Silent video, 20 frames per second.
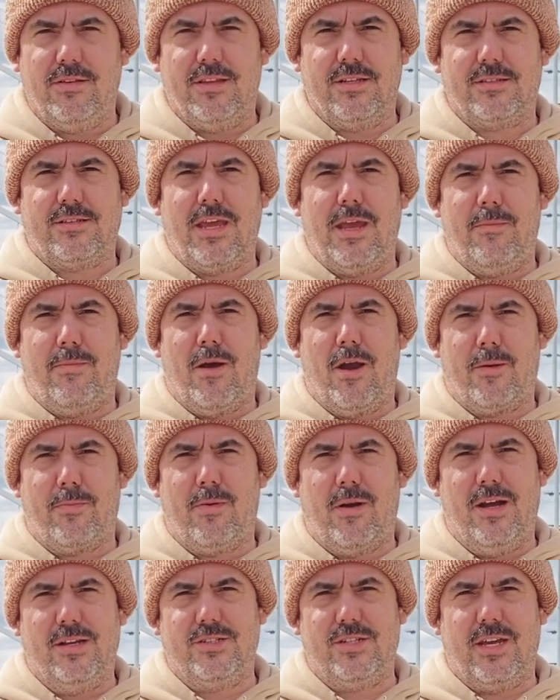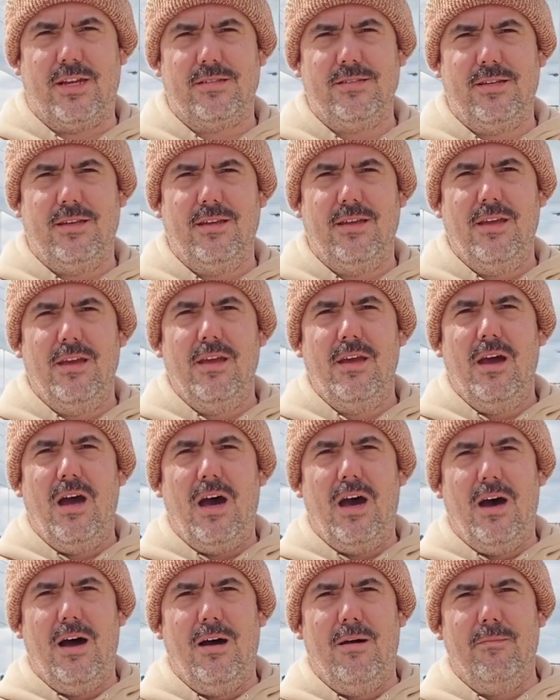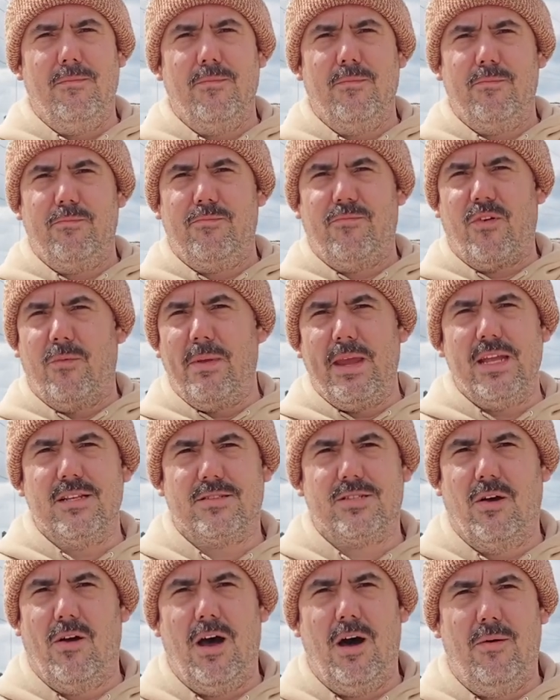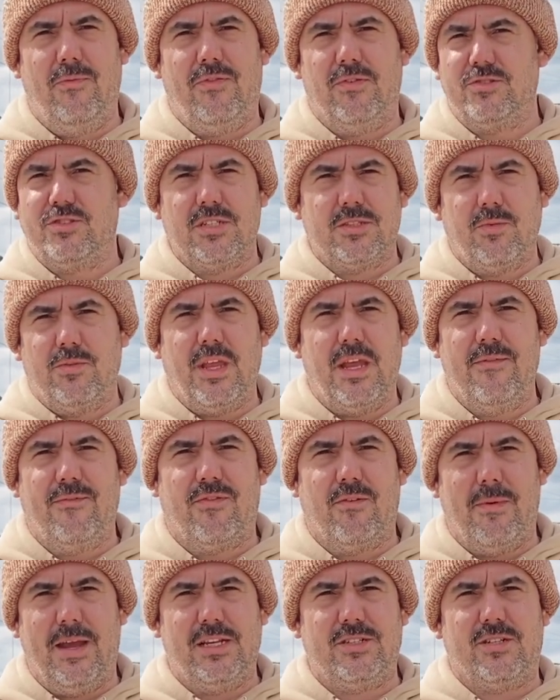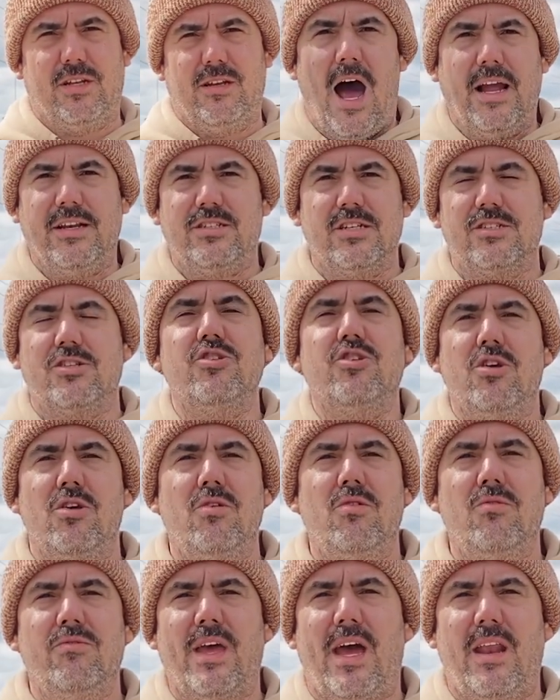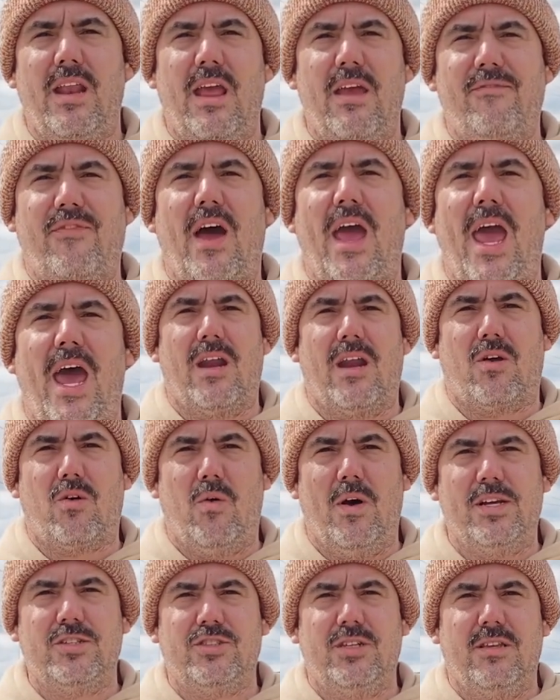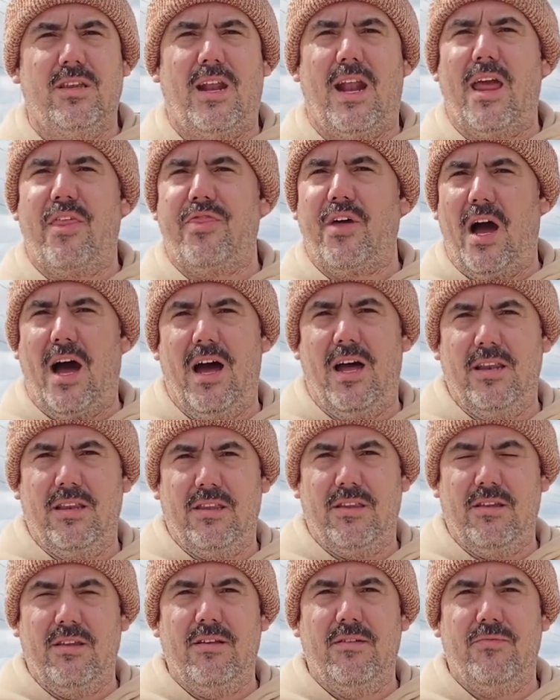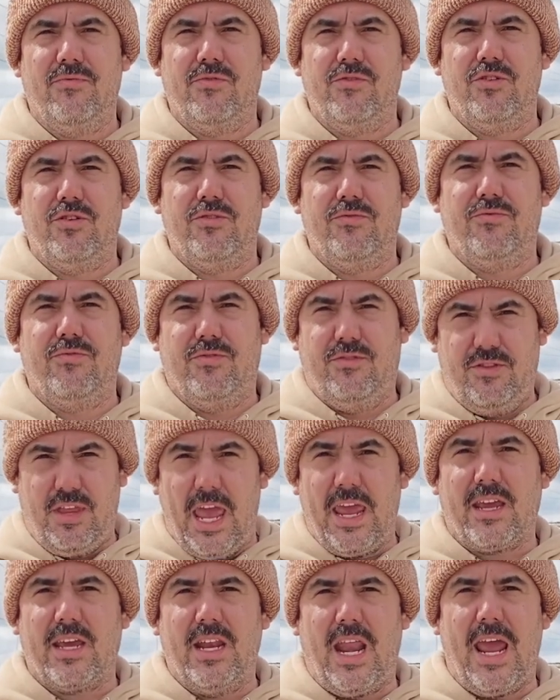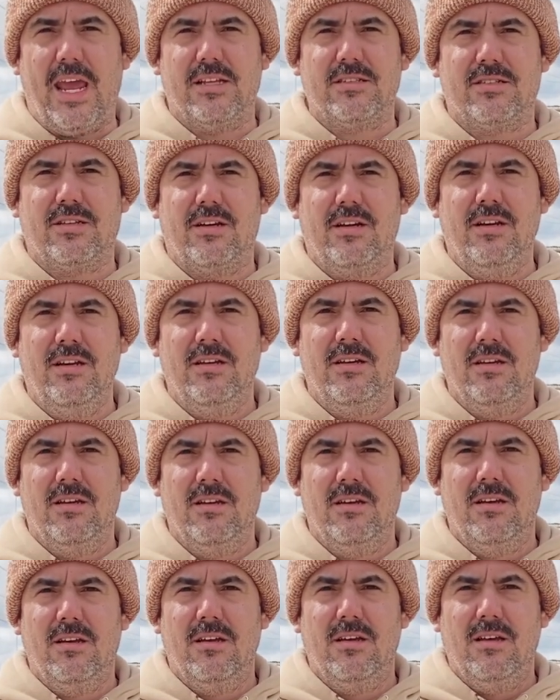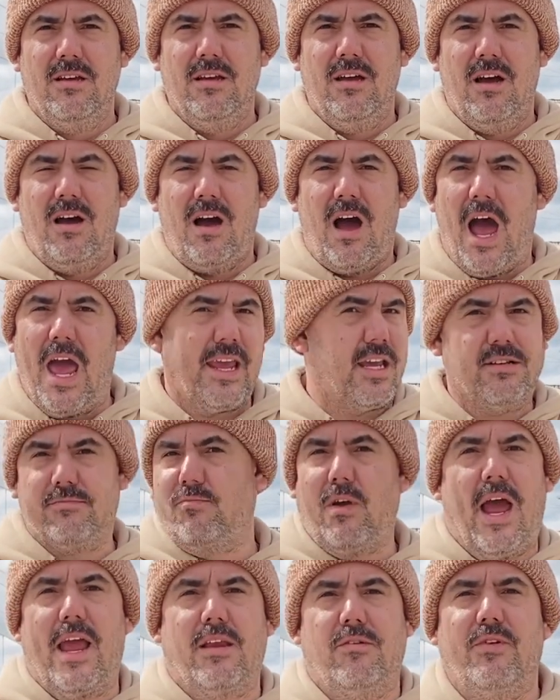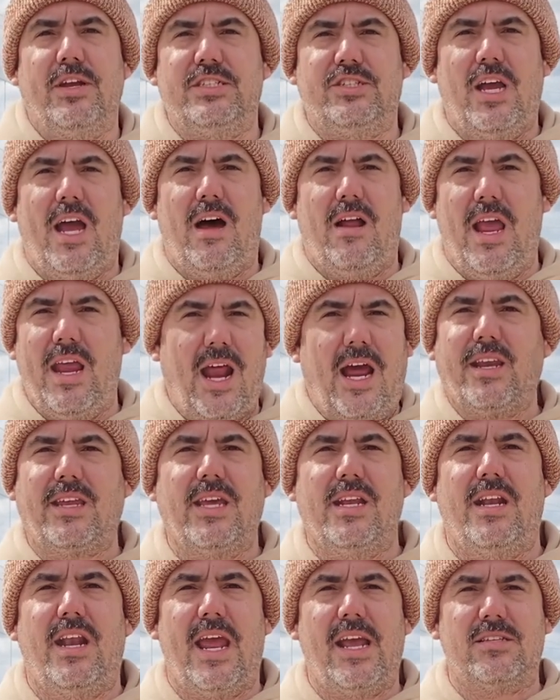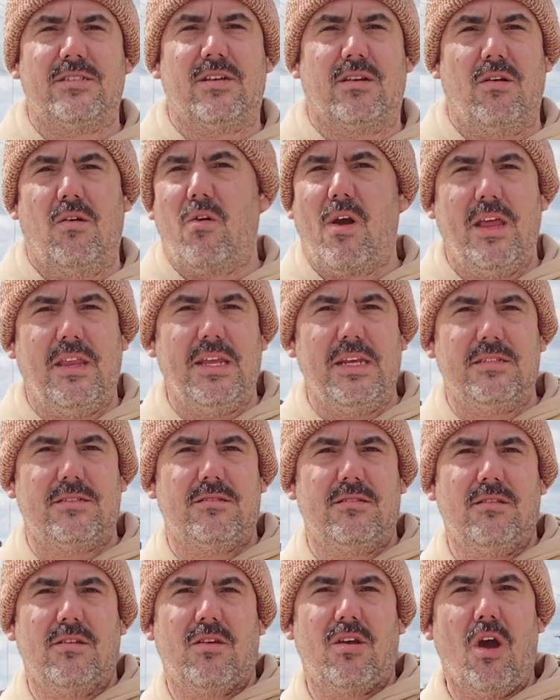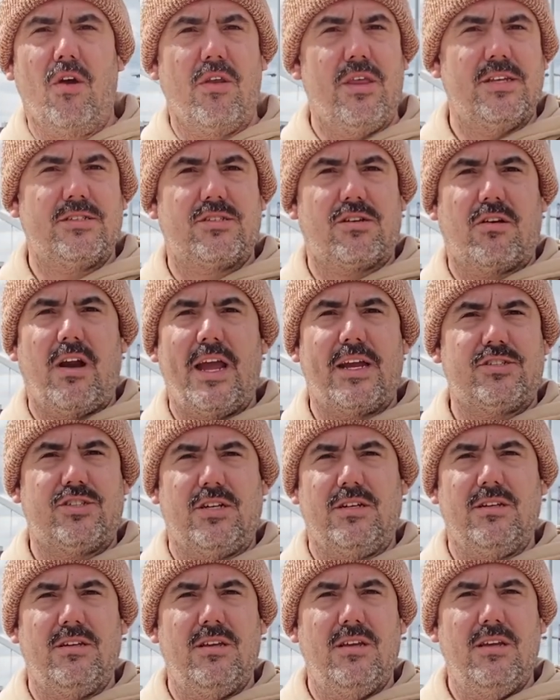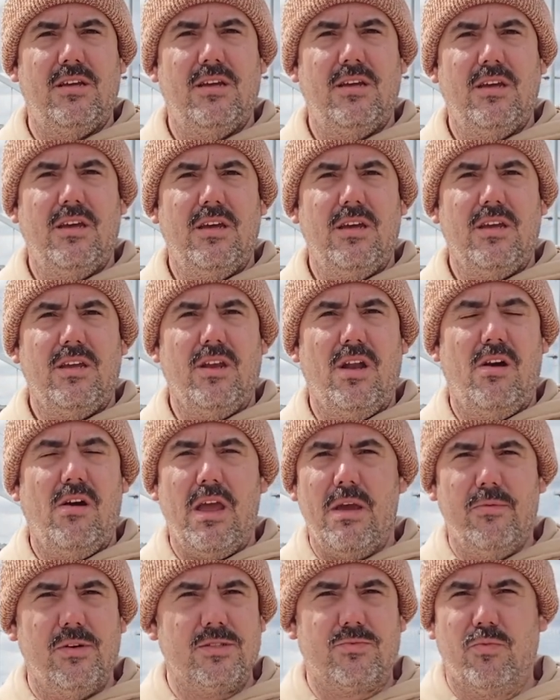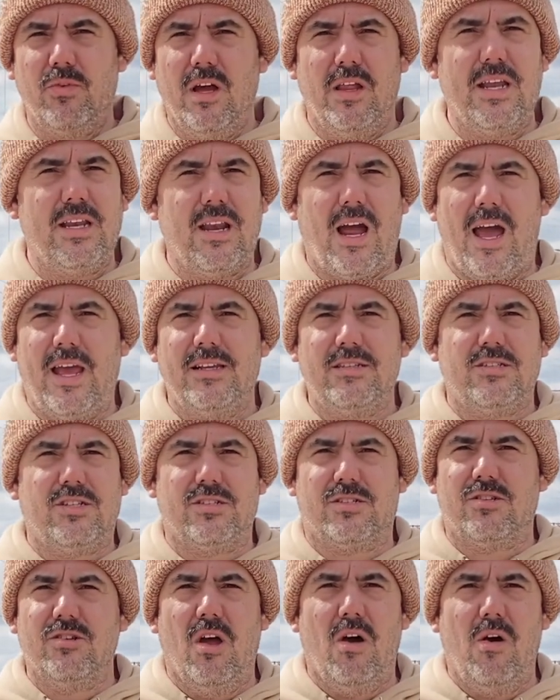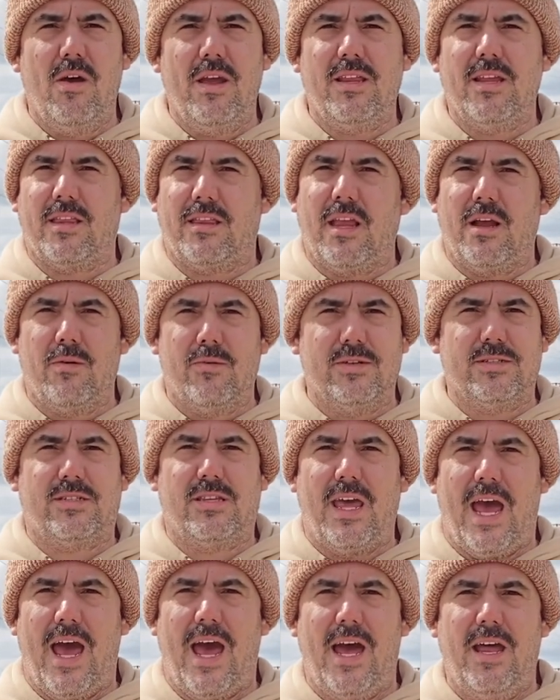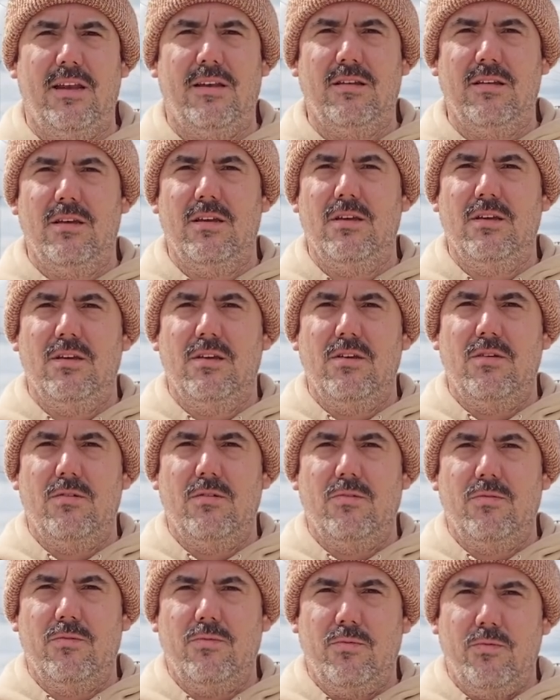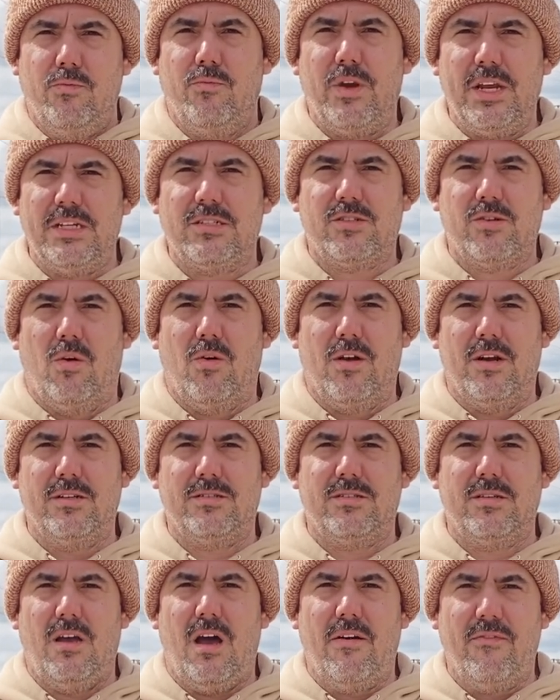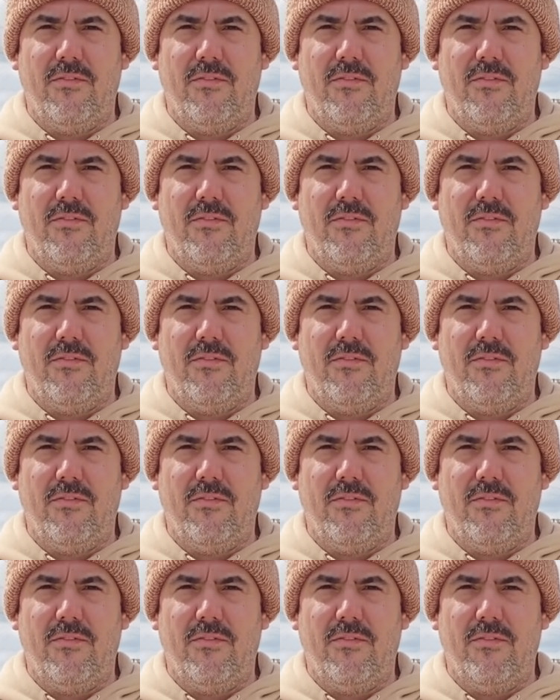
to the skate park project um, for being so helpful, just with the information. I just knew that if I a question that I thought they could answer, I could I reach out and I would get an answer, or at least go to this direction. You know, it was really nice just knowing that there was that resource